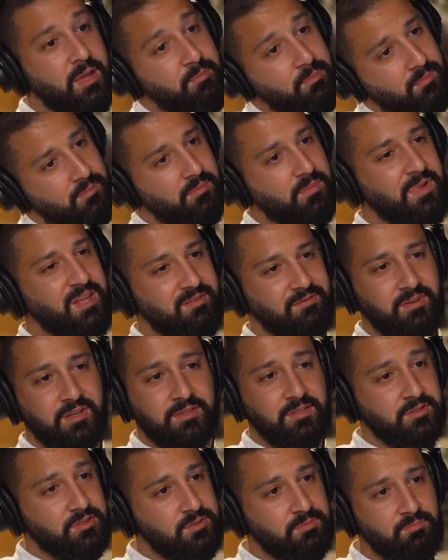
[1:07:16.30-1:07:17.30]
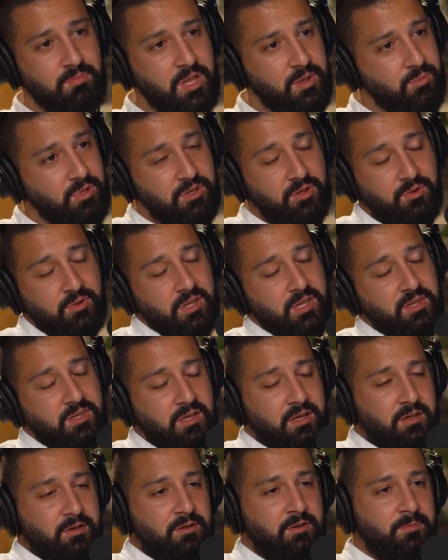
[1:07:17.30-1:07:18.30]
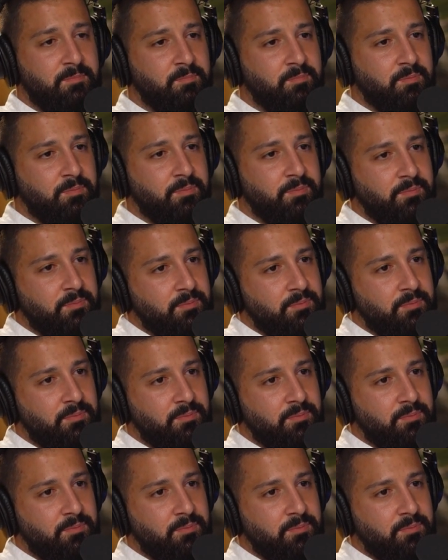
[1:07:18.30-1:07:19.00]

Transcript: And investors maybe don't get that. Yeah.